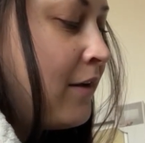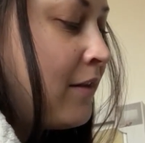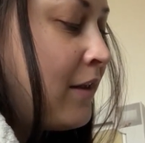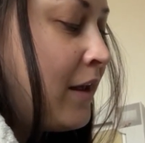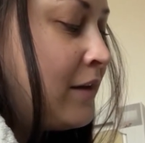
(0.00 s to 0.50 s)

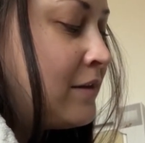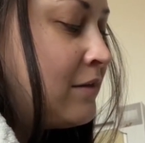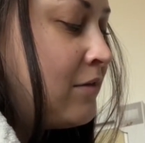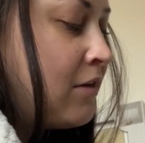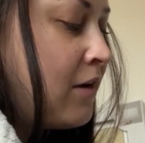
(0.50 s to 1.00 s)
That is
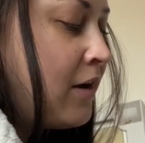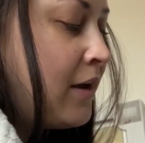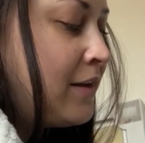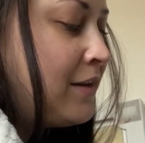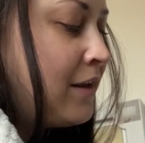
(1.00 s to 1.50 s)

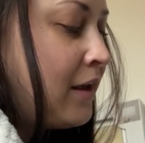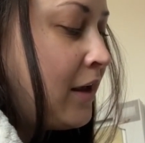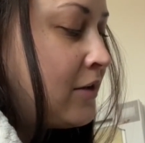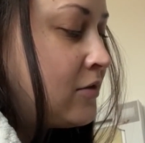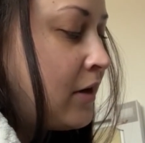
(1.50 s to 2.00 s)
not the
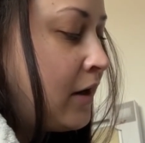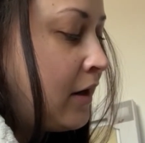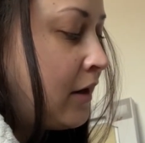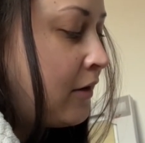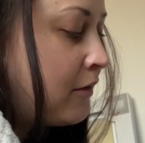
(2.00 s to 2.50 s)
case right
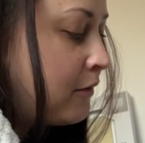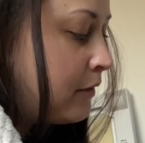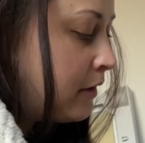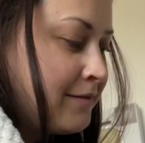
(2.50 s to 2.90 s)
now.